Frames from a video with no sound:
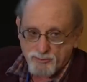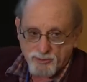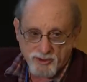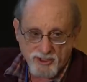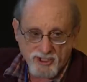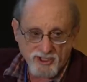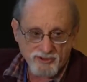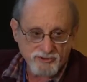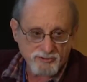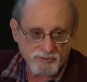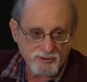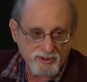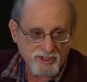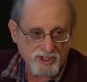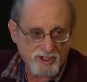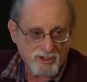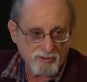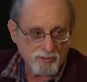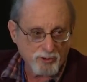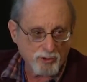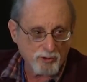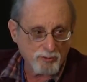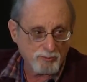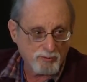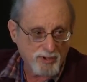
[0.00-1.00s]
impressed with how
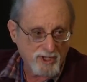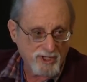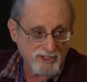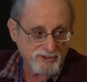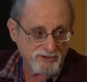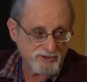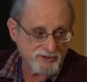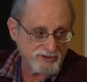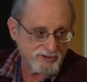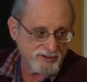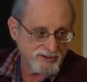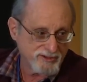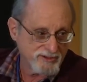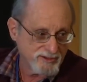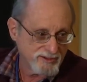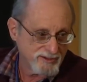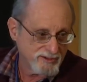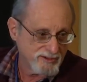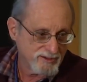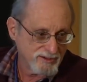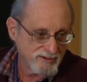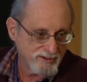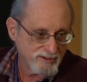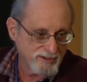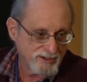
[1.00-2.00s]
robust
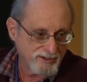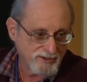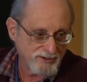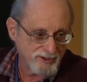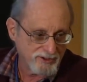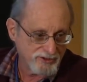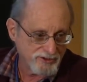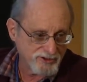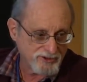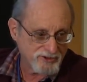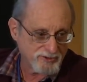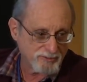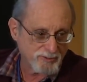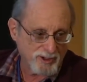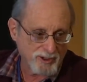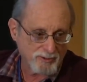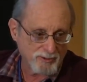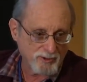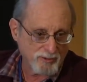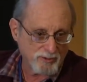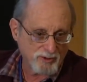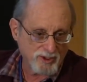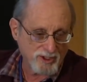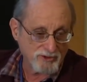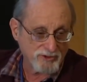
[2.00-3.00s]
this
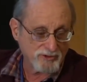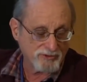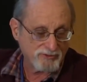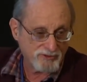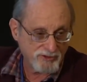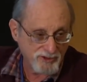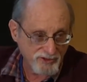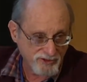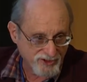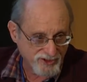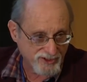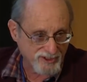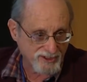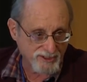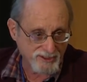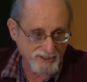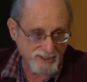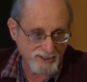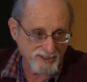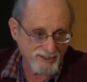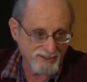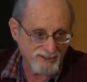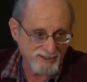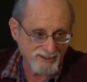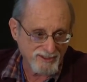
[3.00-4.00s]
experiment was
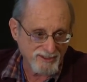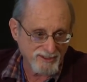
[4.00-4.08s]
physically,